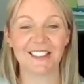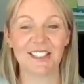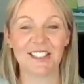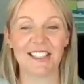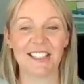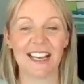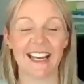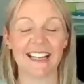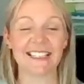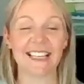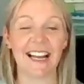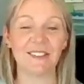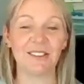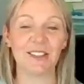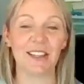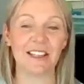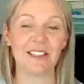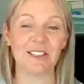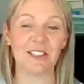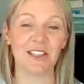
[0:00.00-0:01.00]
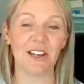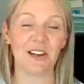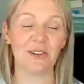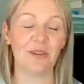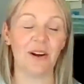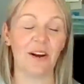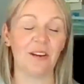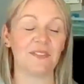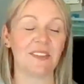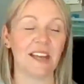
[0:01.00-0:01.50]
She did. And do you know
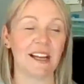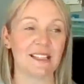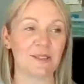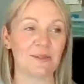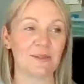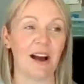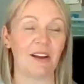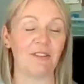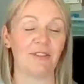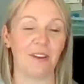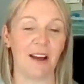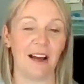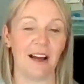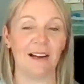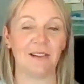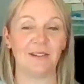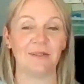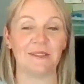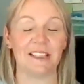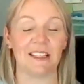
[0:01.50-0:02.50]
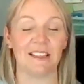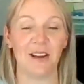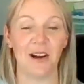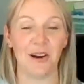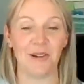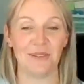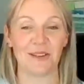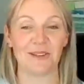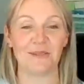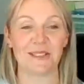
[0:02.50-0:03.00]
what? That's what I found a
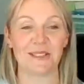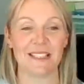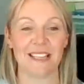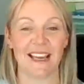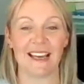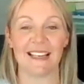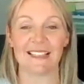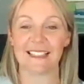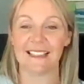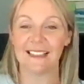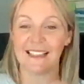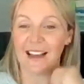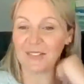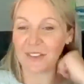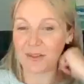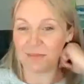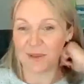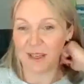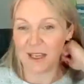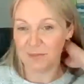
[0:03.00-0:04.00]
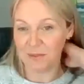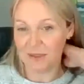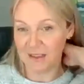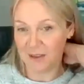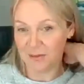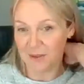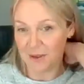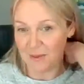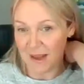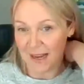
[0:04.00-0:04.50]
lot when I was nursing, that the people
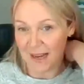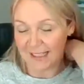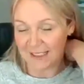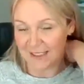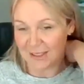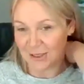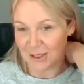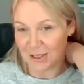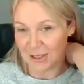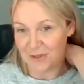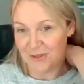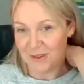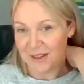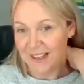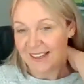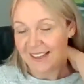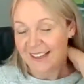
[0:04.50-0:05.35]
that we went into,